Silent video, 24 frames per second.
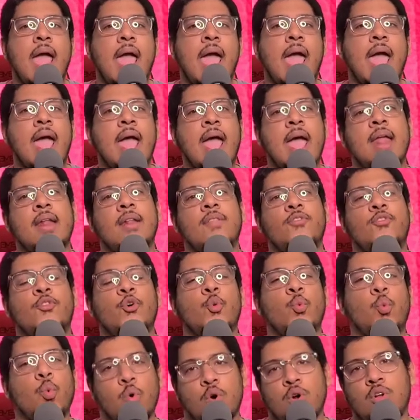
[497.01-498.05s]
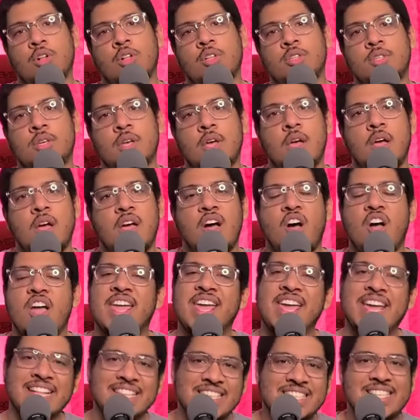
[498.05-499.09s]
and the world
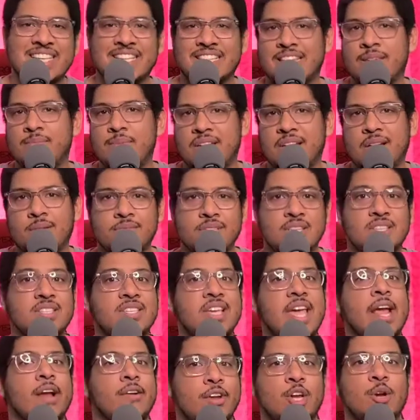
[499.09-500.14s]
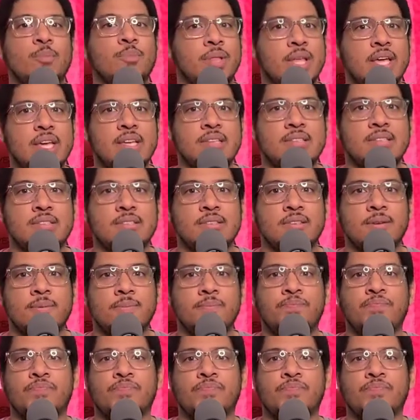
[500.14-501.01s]
instantly becomes a scarier place